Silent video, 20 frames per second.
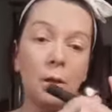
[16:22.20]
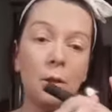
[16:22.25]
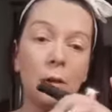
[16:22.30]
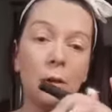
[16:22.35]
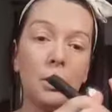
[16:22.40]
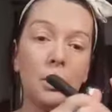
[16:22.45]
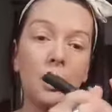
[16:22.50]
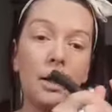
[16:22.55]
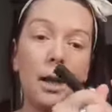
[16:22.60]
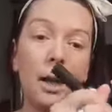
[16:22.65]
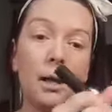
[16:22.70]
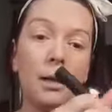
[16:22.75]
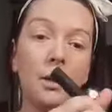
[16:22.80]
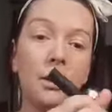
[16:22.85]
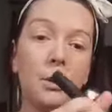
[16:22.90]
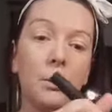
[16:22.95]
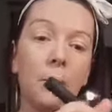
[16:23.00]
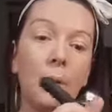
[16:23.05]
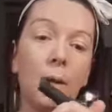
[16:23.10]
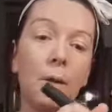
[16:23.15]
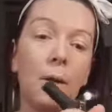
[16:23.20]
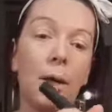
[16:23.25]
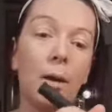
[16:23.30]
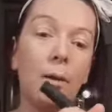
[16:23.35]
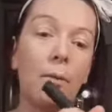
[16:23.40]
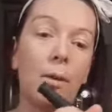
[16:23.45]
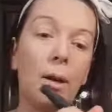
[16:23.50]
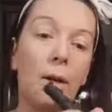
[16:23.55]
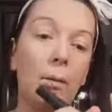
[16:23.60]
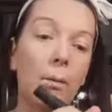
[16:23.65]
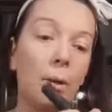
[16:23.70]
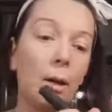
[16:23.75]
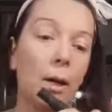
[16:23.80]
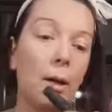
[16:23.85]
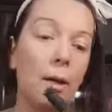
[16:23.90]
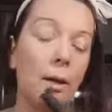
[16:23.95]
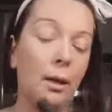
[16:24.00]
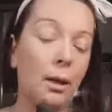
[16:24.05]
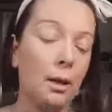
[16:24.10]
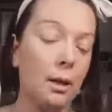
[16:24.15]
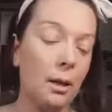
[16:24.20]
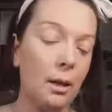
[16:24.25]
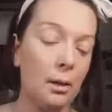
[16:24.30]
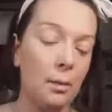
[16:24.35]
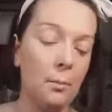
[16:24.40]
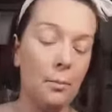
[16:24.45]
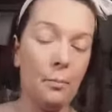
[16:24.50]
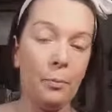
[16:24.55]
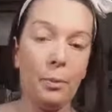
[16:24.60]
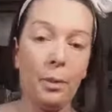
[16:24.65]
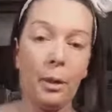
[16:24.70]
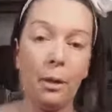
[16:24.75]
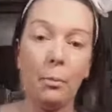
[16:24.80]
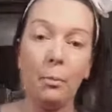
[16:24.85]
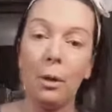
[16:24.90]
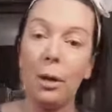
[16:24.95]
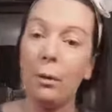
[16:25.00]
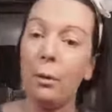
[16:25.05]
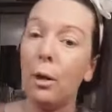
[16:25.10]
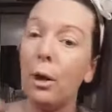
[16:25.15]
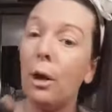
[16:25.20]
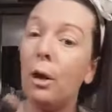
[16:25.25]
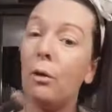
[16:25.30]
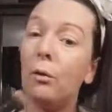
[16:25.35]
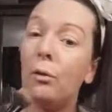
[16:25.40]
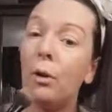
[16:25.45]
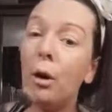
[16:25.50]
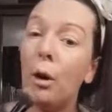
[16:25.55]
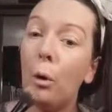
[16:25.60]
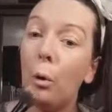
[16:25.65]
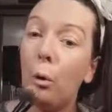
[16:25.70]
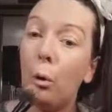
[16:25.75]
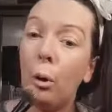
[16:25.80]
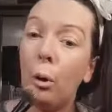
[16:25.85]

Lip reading: Just again swirl that round lightly, blow it off,